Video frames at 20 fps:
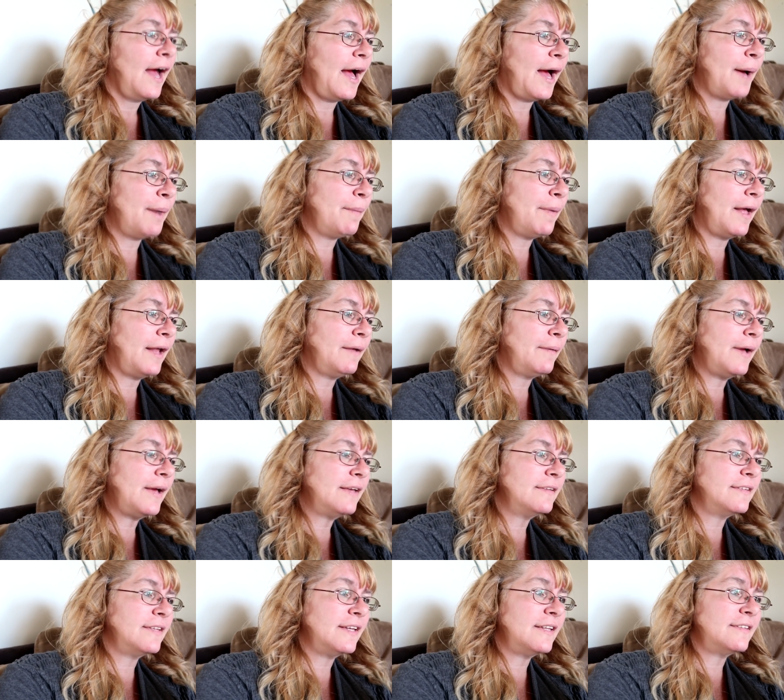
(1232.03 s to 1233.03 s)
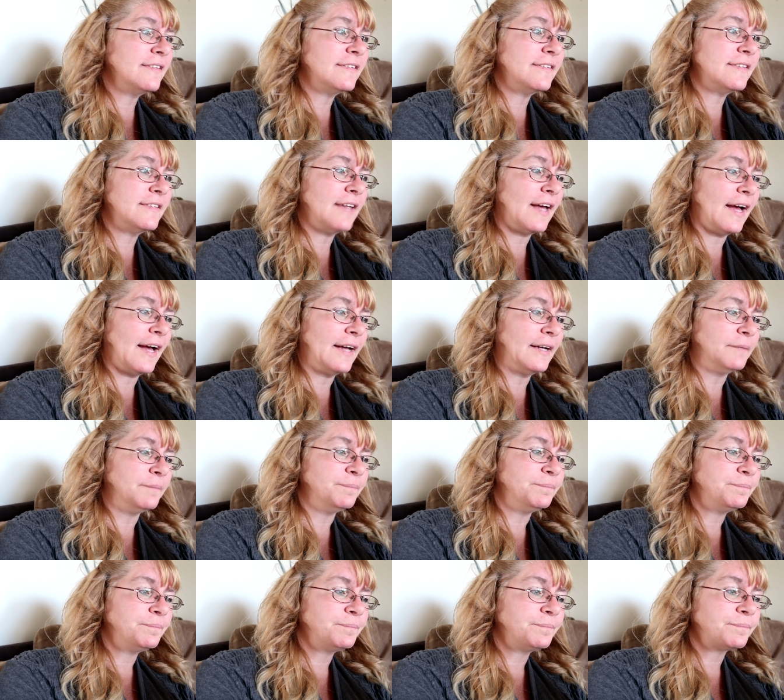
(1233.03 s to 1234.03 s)
Um, anyways, it's
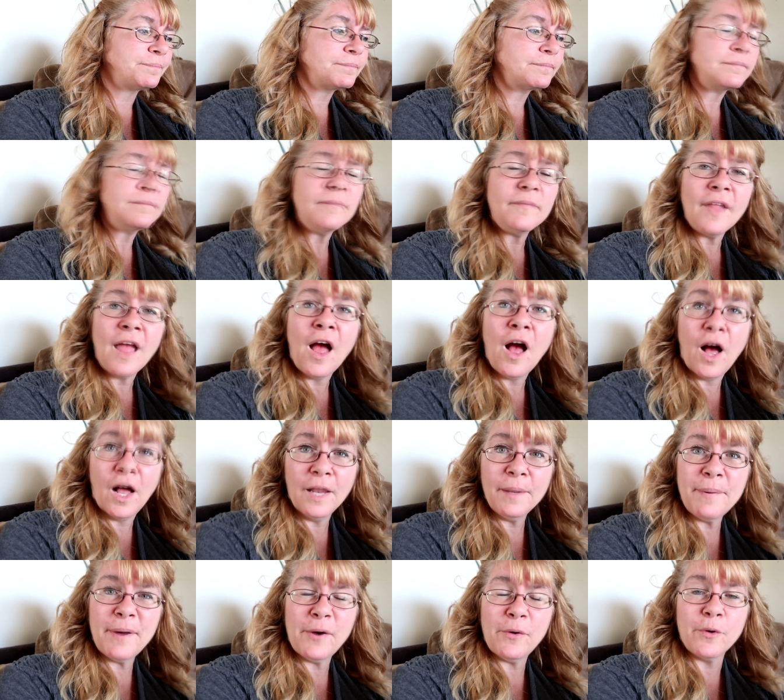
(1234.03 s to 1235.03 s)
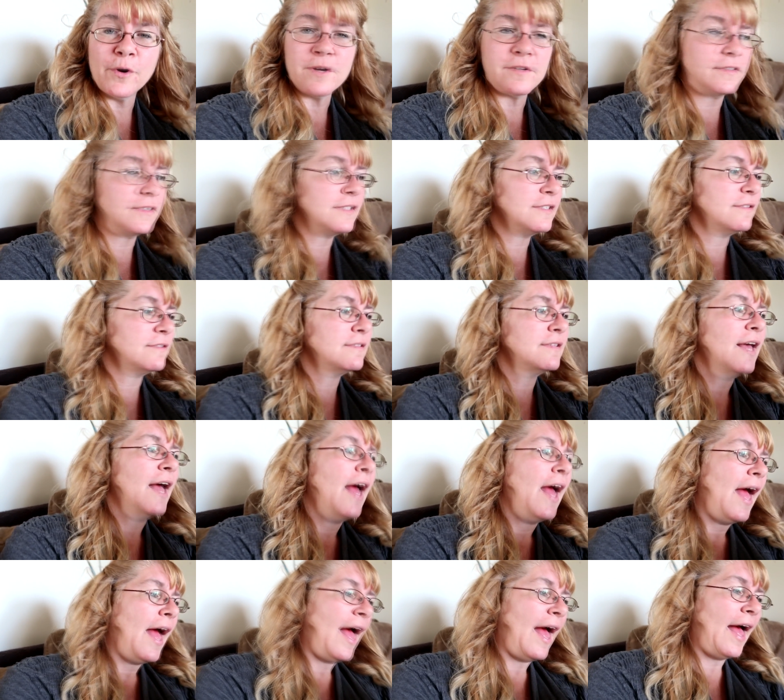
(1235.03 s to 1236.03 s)
um, all about horses.
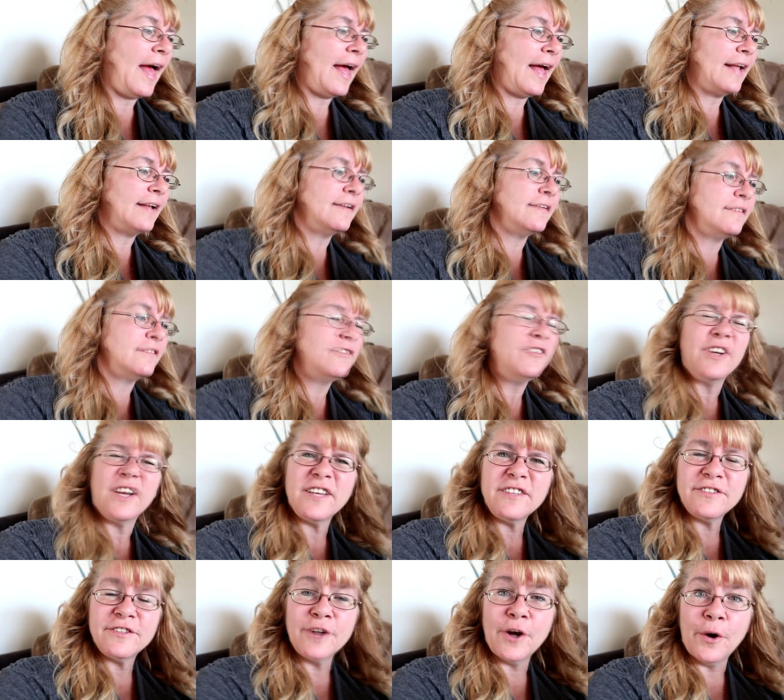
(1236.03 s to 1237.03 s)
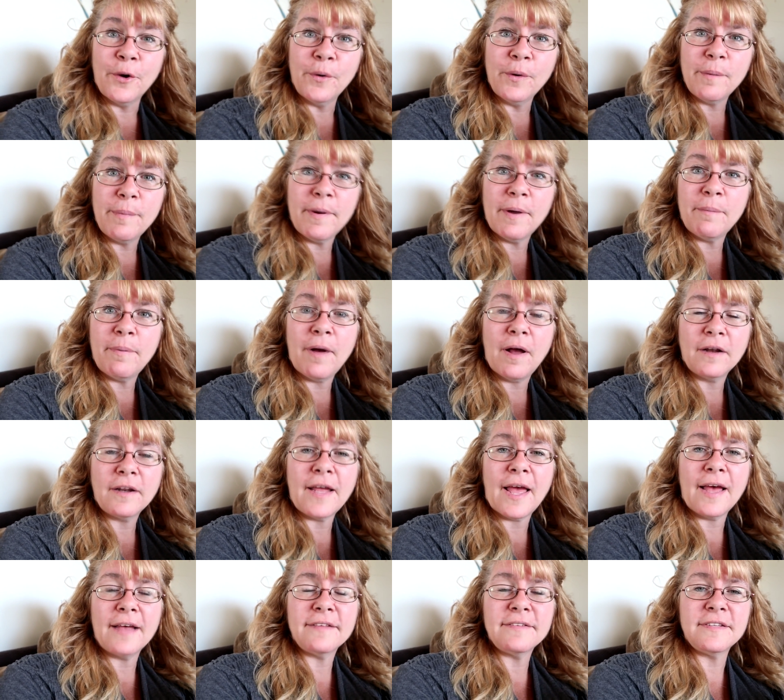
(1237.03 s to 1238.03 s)
And do you guys know about
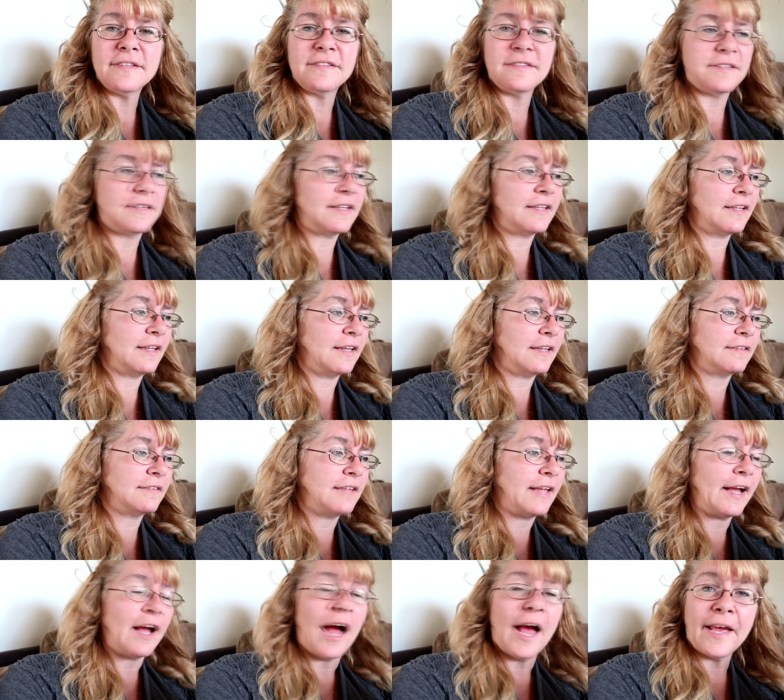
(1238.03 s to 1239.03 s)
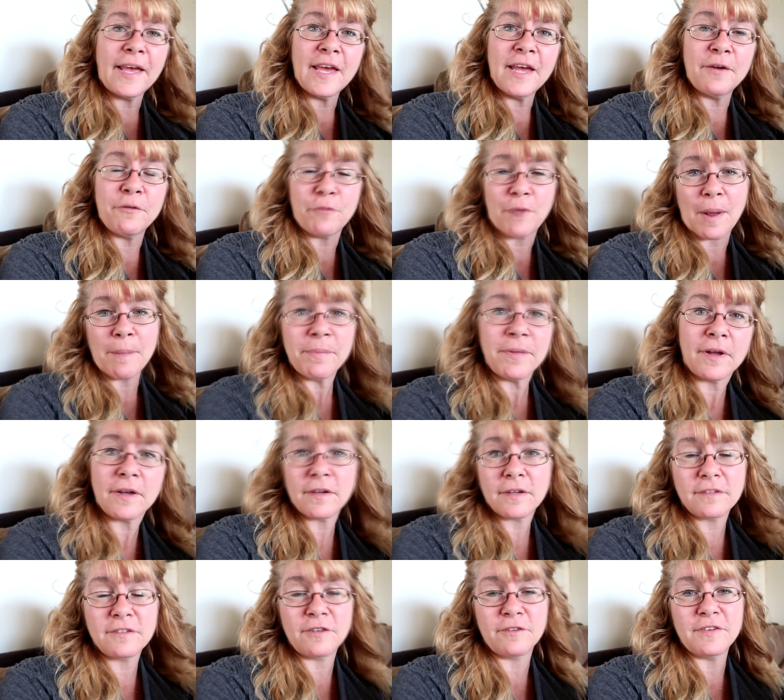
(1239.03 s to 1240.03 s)
podcasts? It's, it's like I can wrap the
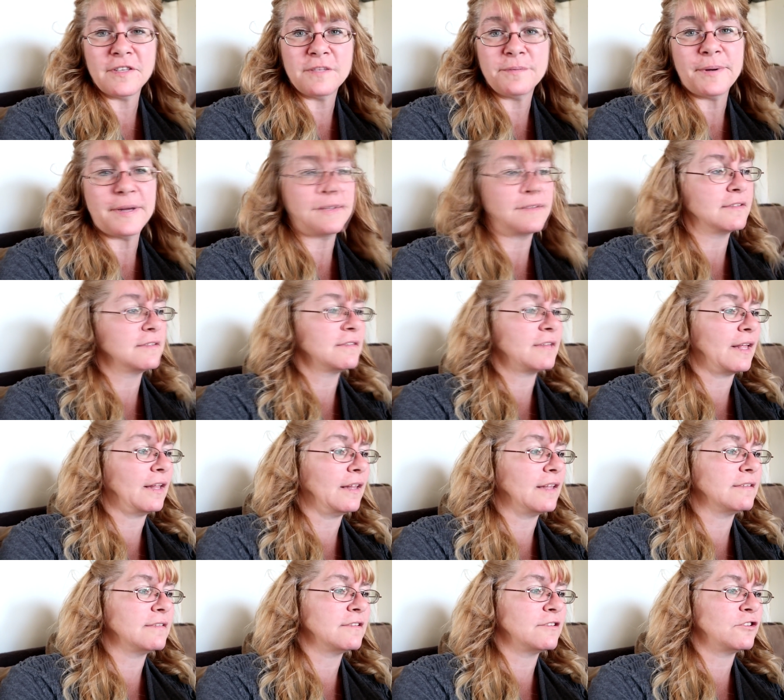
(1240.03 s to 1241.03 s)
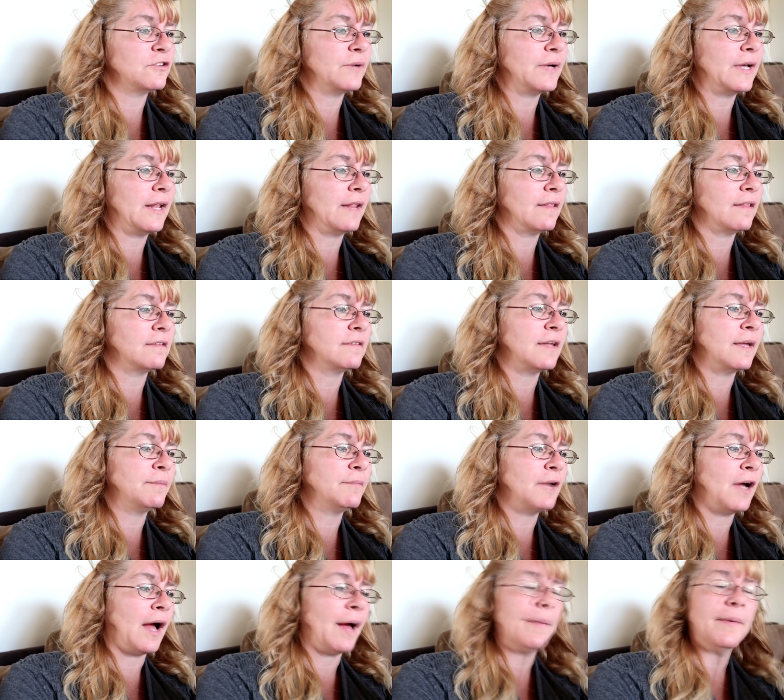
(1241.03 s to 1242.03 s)
Sophie's presents and listen to it at the same
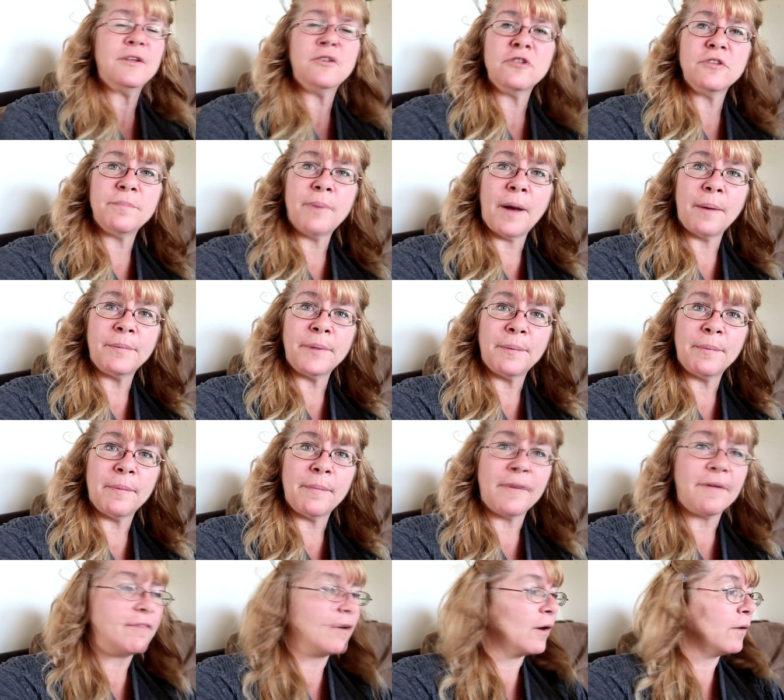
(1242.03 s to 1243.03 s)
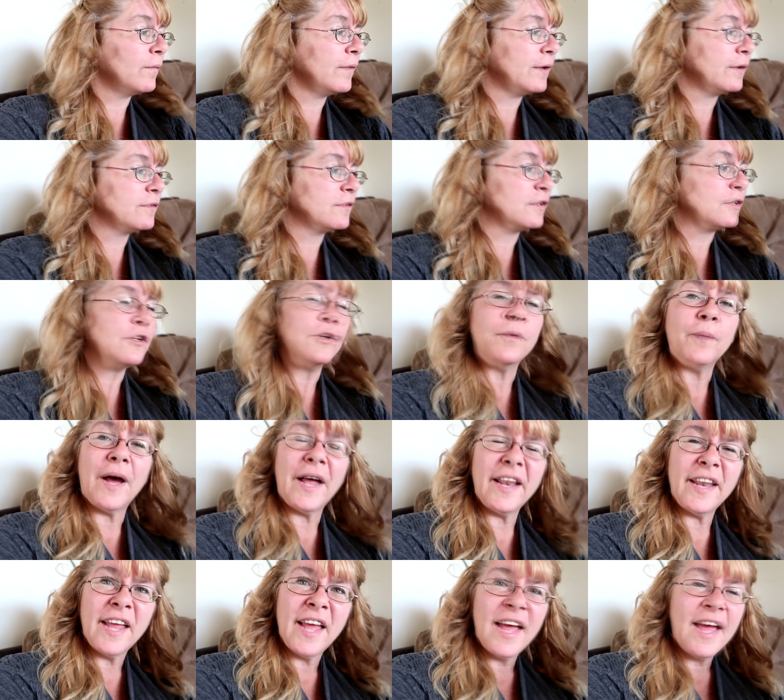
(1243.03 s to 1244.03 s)
time. It just popped up on my phone. There's a new
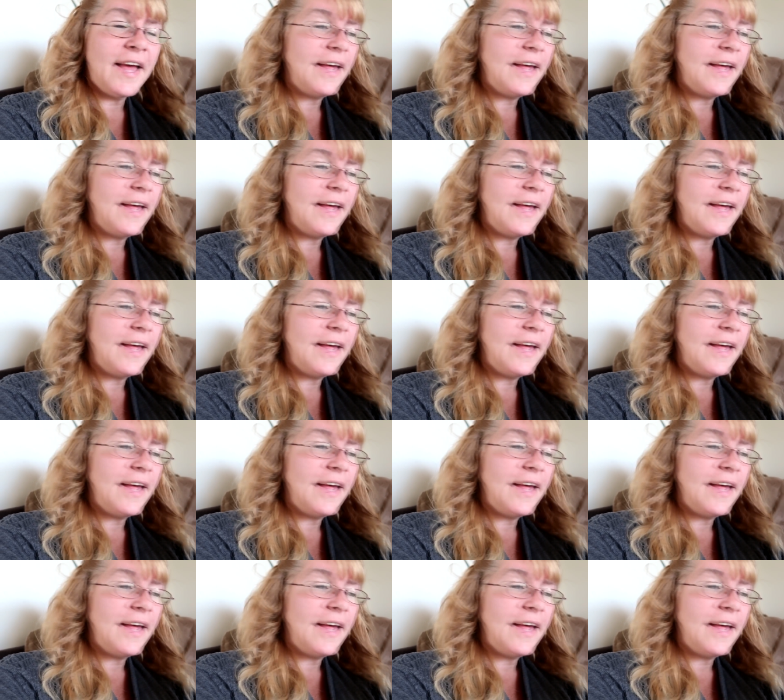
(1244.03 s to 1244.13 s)
one.